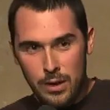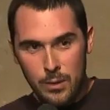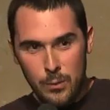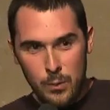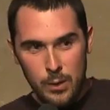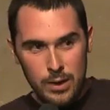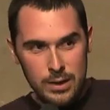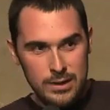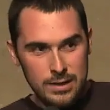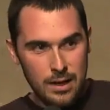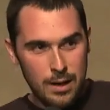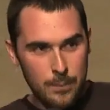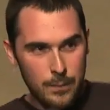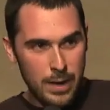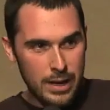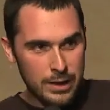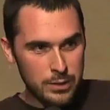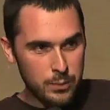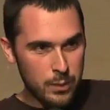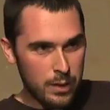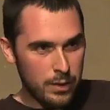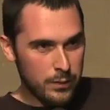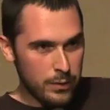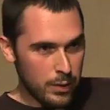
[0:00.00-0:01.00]
was my
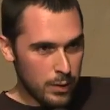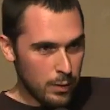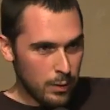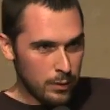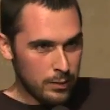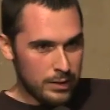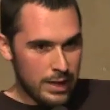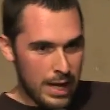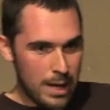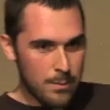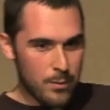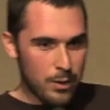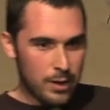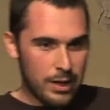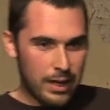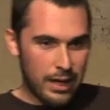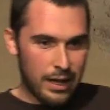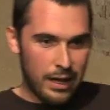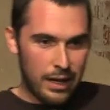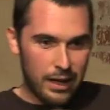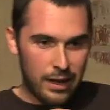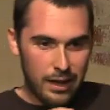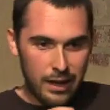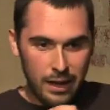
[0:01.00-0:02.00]
12-year-old neighbor
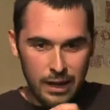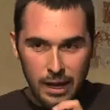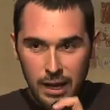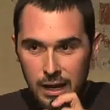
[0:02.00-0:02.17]
kid